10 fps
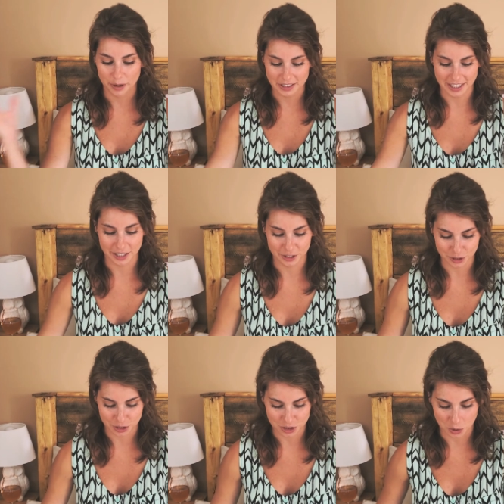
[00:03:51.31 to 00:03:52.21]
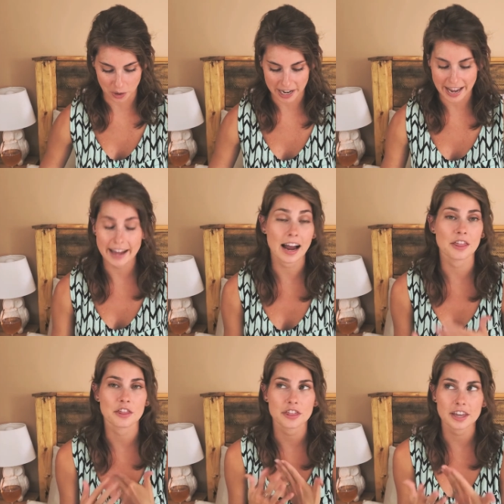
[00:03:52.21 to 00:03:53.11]
particular story. And
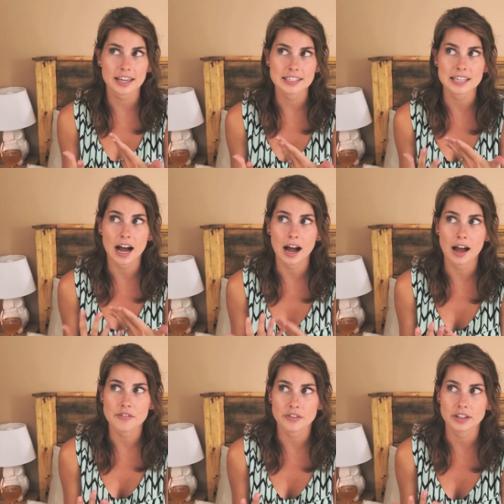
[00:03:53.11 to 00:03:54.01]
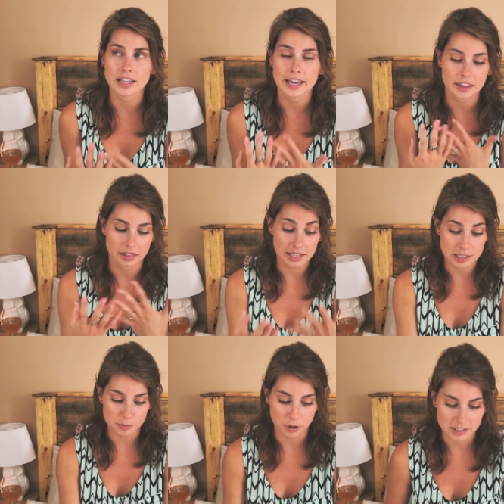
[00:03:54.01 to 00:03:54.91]
the thing is, I feel like
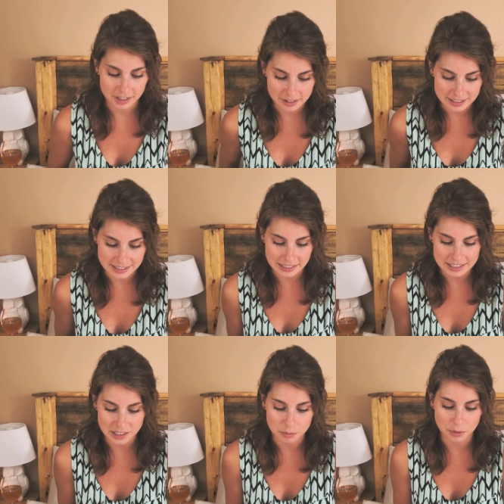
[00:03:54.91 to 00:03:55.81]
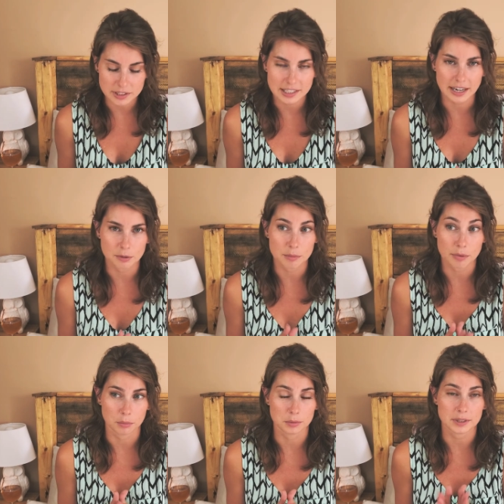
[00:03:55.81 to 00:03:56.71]
these books on this list are books that I would
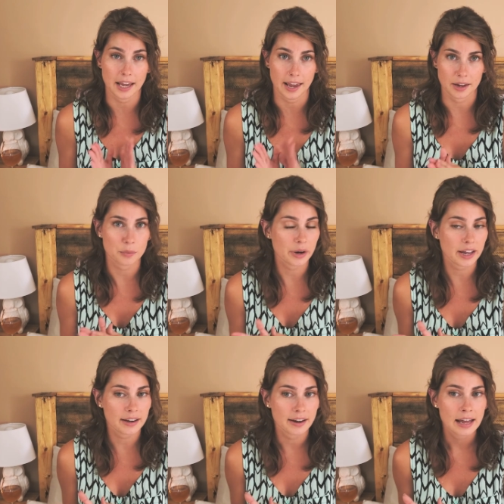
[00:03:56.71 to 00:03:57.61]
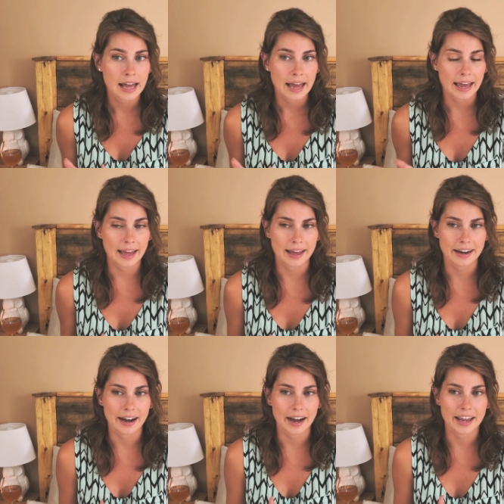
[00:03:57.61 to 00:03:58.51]
probably hate read.
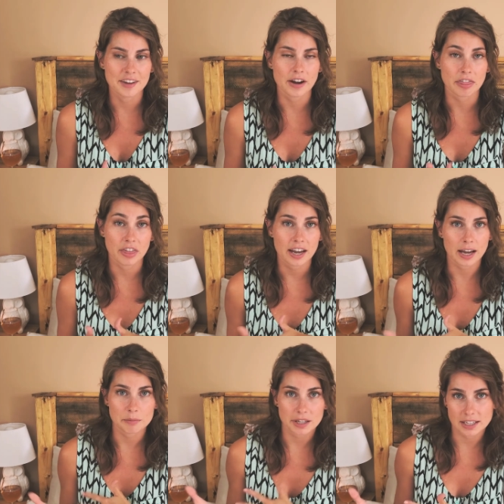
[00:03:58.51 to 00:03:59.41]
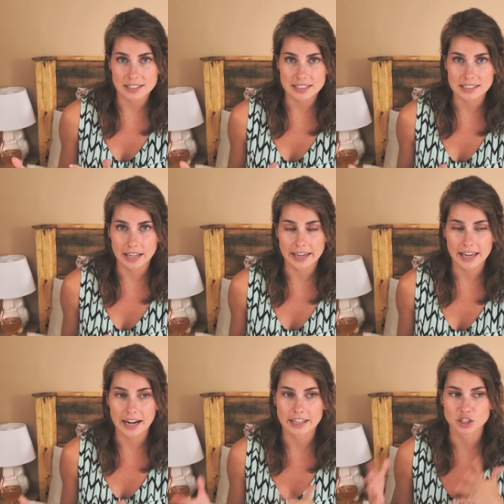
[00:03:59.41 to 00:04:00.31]
And if I think I'm gonna dislike
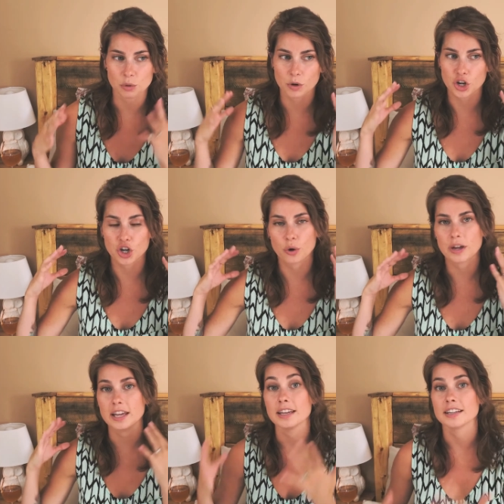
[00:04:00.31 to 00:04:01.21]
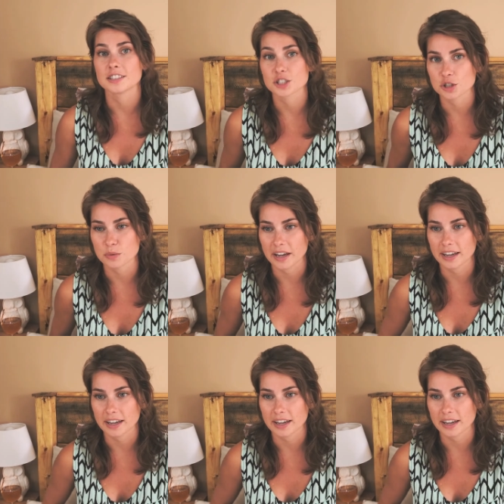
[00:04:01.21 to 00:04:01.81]
it, I don't want to go into